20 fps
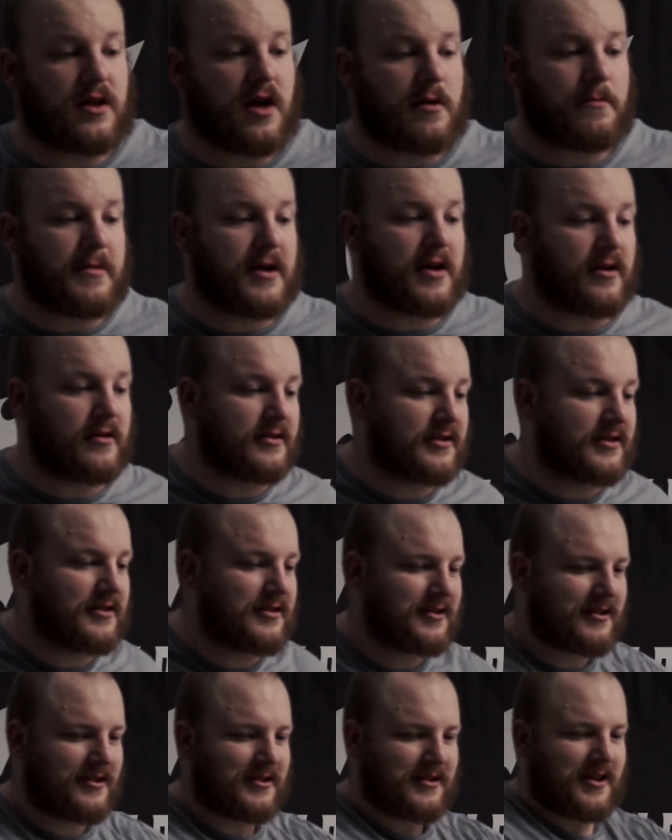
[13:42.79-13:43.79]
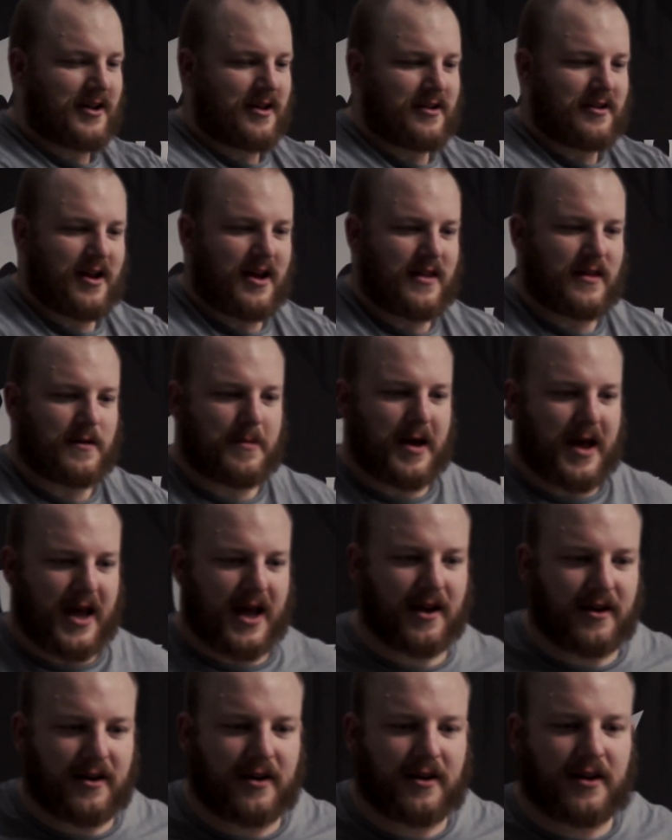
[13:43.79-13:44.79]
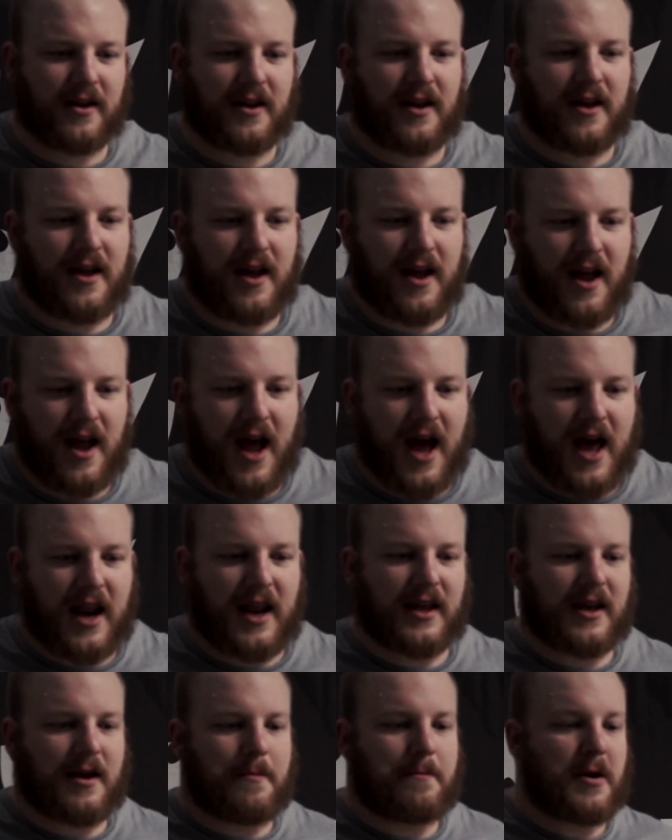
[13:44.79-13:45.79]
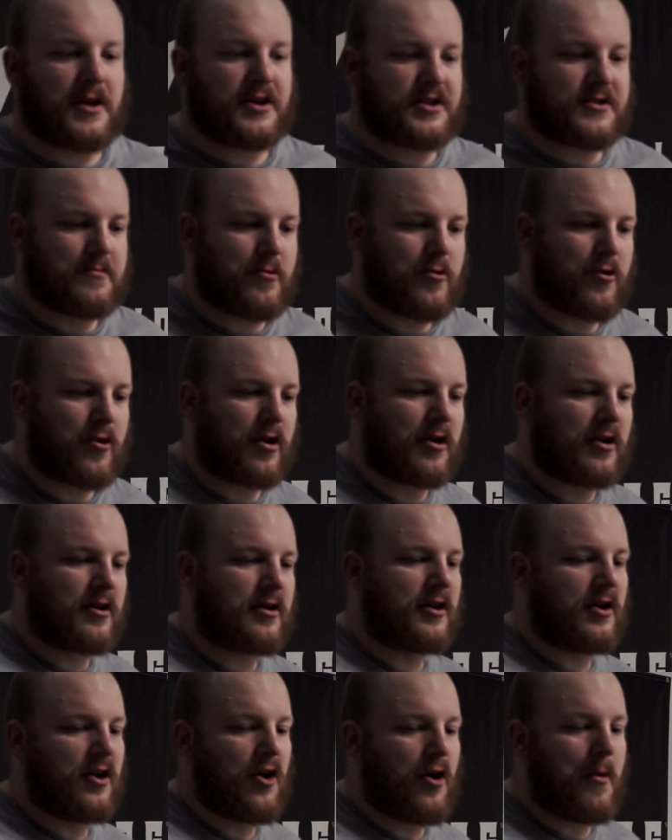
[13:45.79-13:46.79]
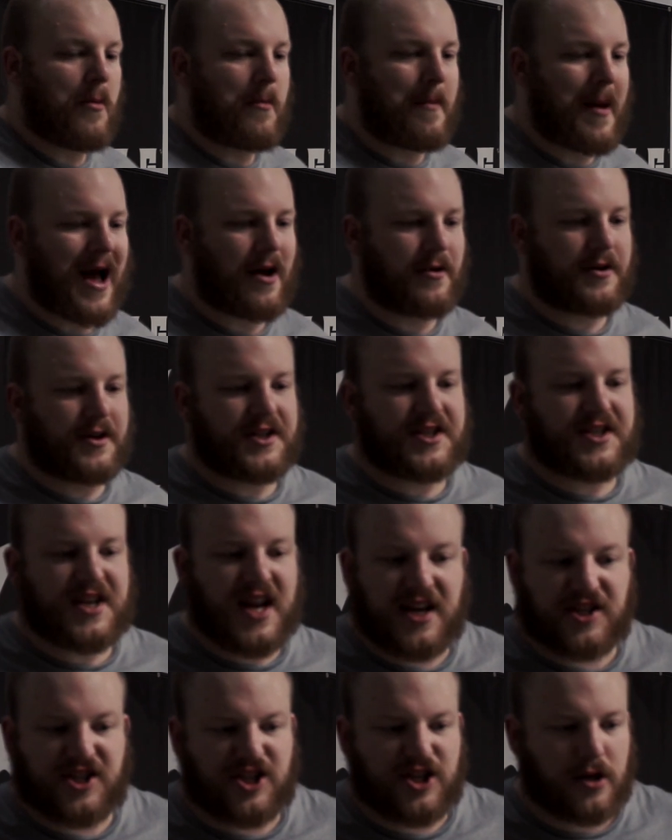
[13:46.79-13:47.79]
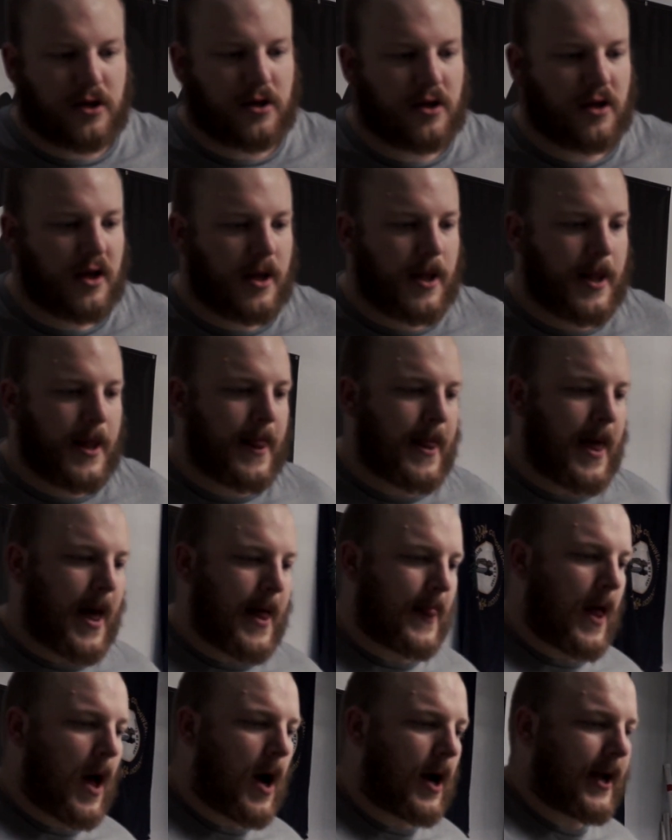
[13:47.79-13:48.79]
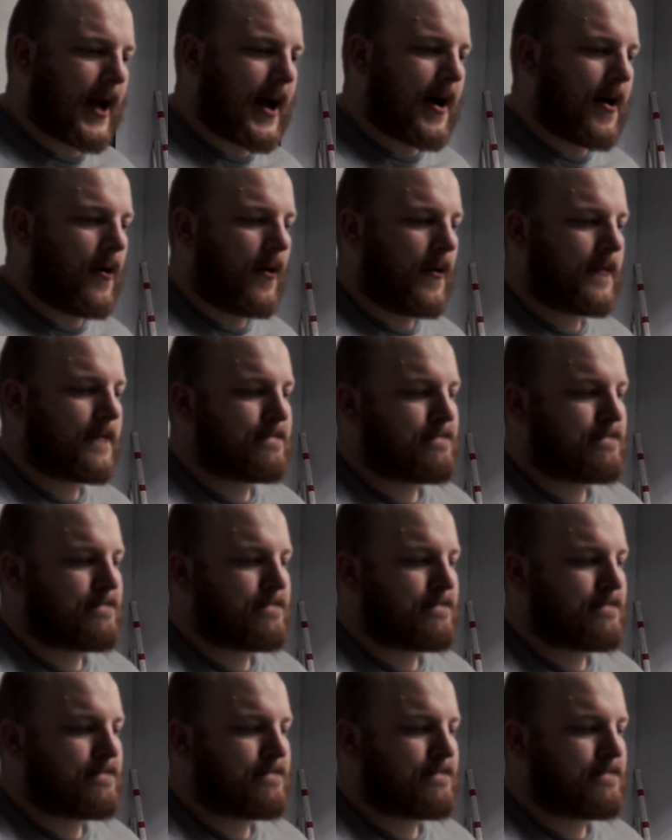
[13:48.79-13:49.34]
Dumbbells in the band, adding a bunch more, you know, poundage, tension, the lockout,